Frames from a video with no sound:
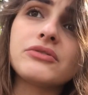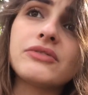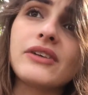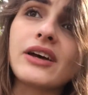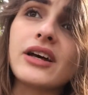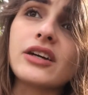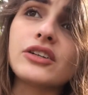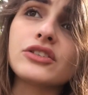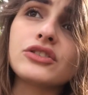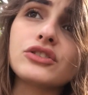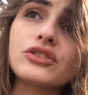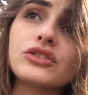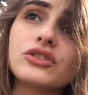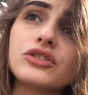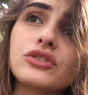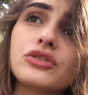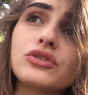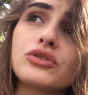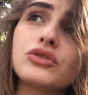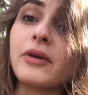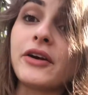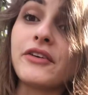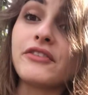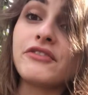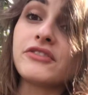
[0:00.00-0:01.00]
factor,
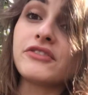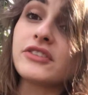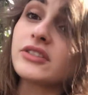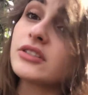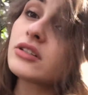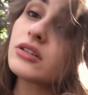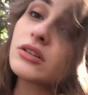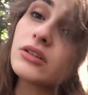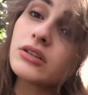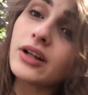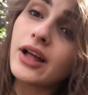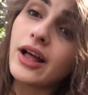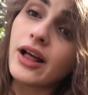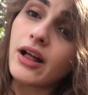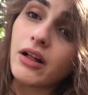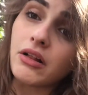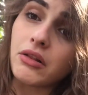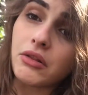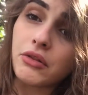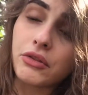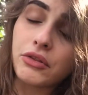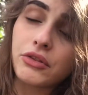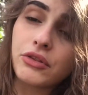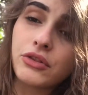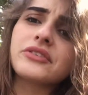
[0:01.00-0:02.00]
my physical
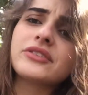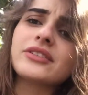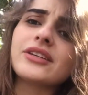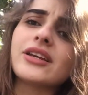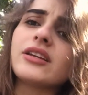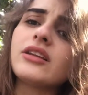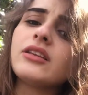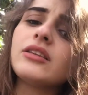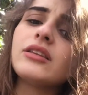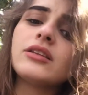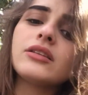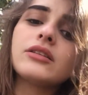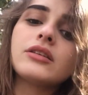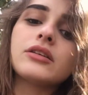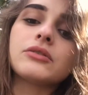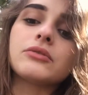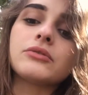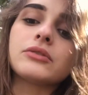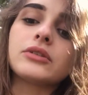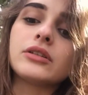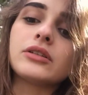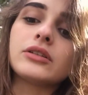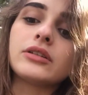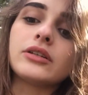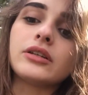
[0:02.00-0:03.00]
health, anything that
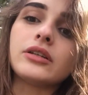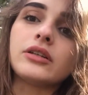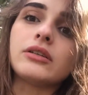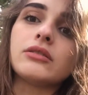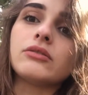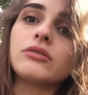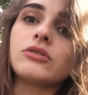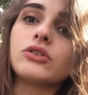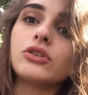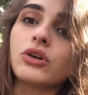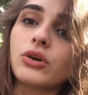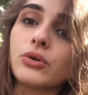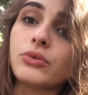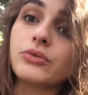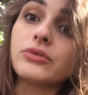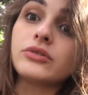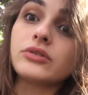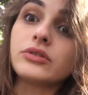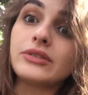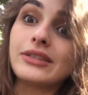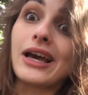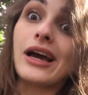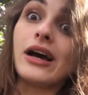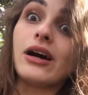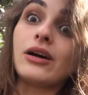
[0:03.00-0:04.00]
really goes
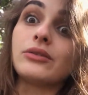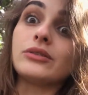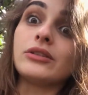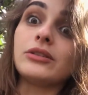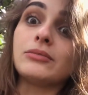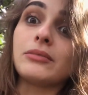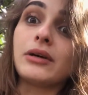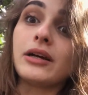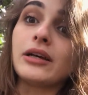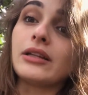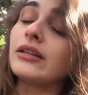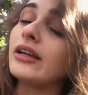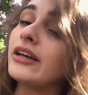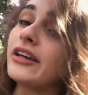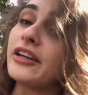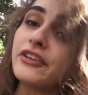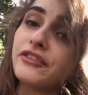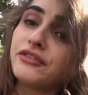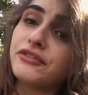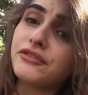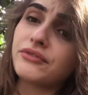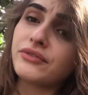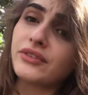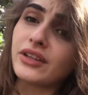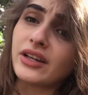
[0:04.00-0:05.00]
down in my
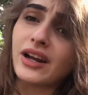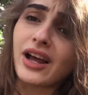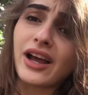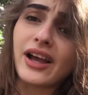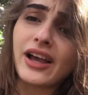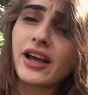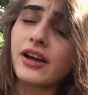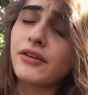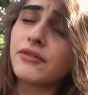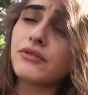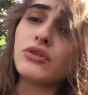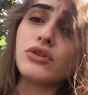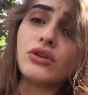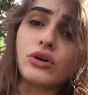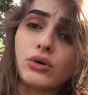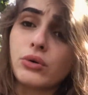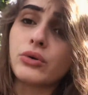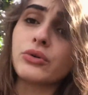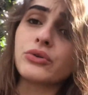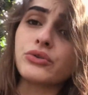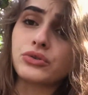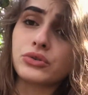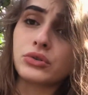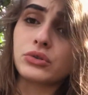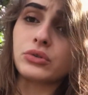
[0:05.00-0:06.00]
life that I have no
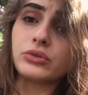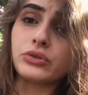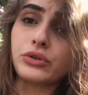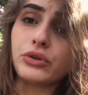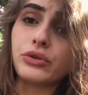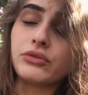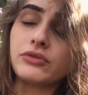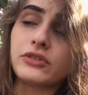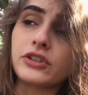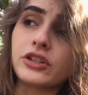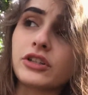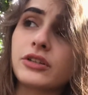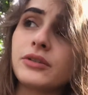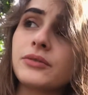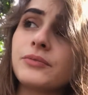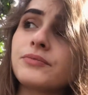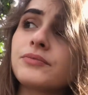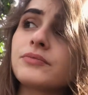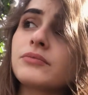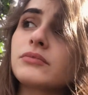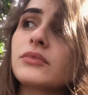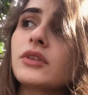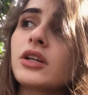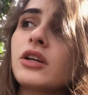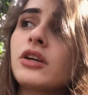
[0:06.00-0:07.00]
control over.
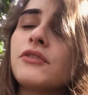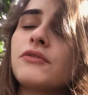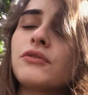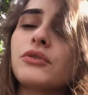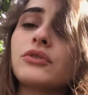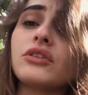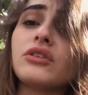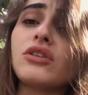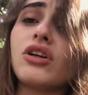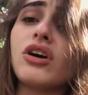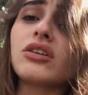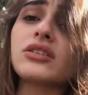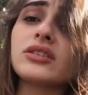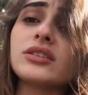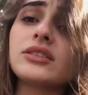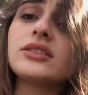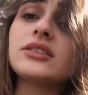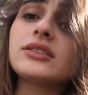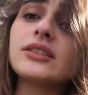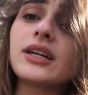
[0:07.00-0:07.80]
For the longest